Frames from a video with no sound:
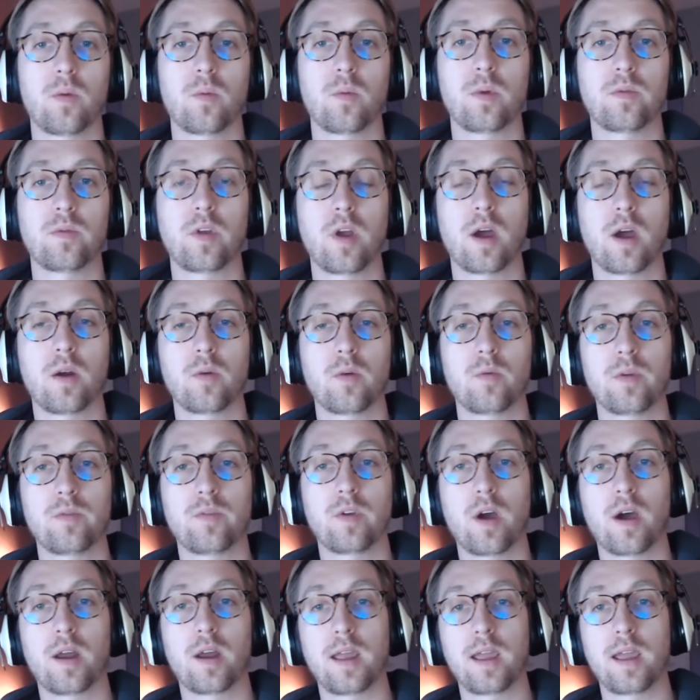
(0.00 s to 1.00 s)
We've
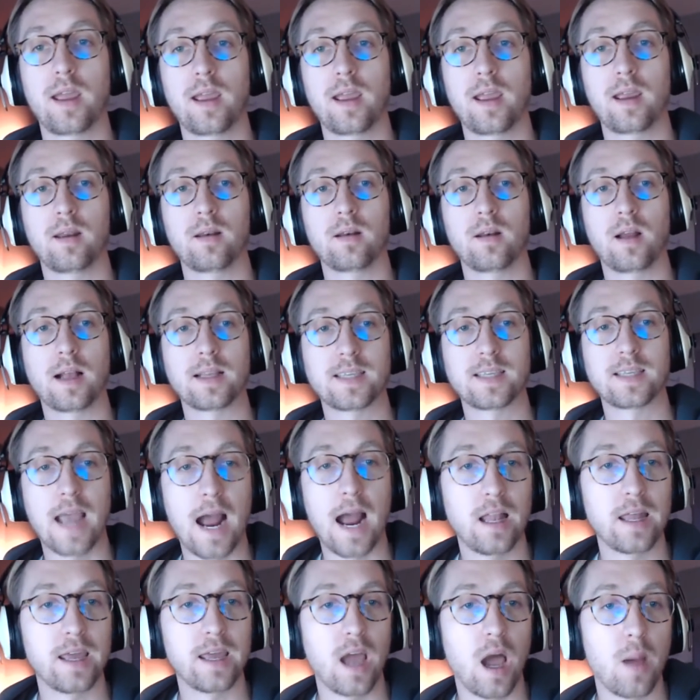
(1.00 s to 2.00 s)
got a
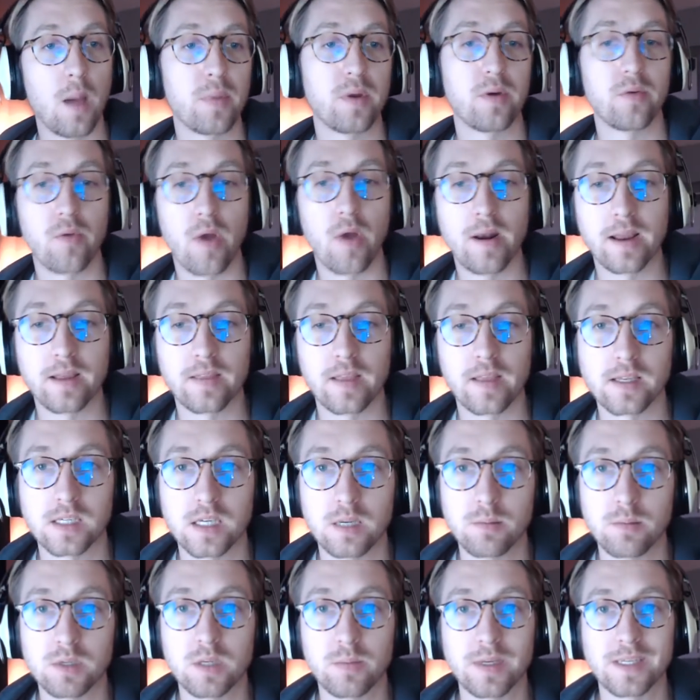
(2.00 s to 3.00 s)
tally up and running that
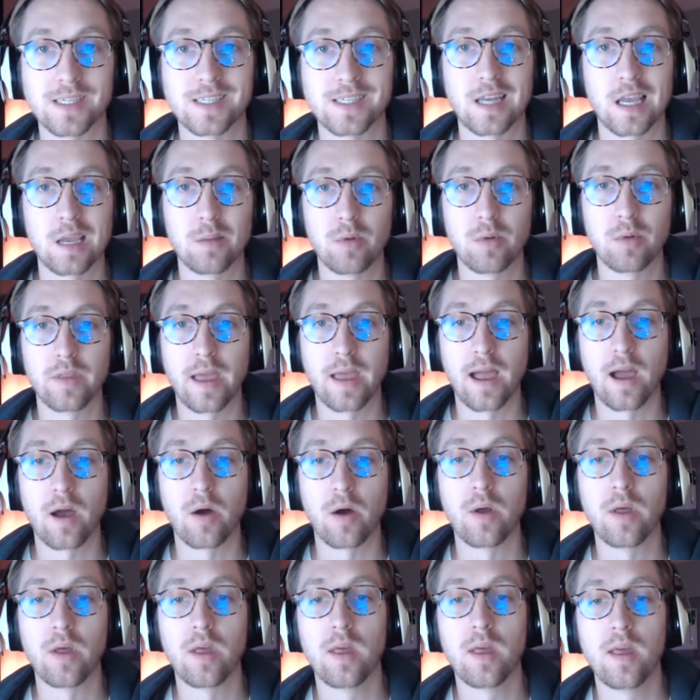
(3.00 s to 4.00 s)
seems to be stable
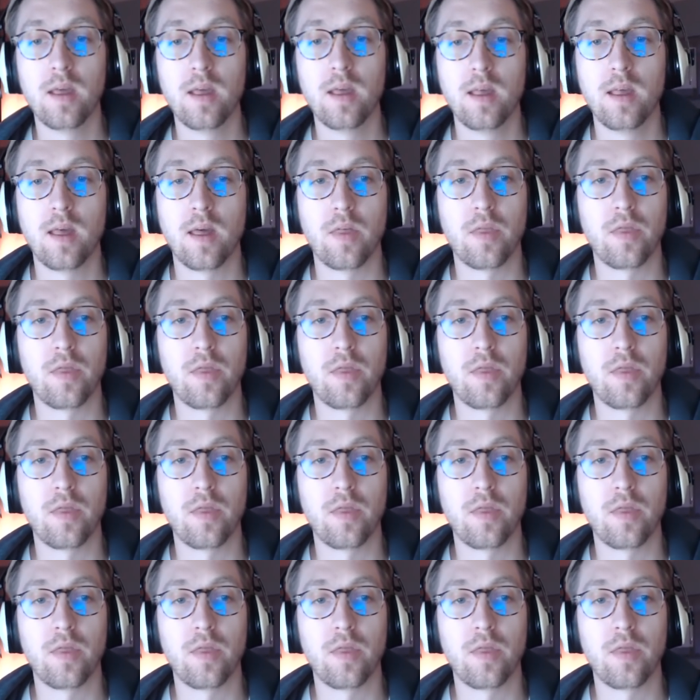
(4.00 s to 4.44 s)
now. And